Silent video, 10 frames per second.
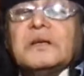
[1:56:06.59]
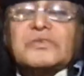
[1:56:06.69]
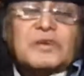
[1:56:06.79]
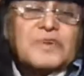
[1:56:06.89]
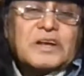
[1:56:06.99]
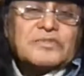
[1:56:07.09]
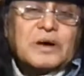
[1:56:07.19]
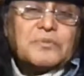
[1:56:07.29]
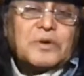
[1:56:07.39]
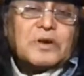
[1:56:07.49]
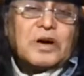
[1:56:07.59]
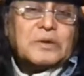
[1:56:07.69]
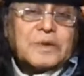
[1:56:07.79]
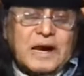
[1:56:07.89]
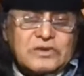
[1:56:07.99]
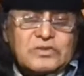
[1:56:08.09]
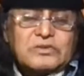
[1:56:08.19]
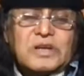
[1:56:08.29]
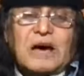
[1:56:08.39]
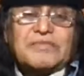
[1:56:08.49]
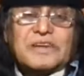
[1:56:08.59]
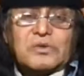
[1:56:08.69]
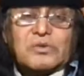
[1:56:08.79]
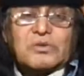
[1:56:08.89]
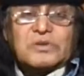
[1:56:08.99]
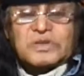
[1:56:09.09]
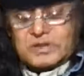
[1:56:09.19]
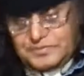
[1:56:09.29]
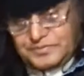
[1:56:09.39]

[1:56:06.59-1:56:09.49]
So, for example, going back to Daphne Gould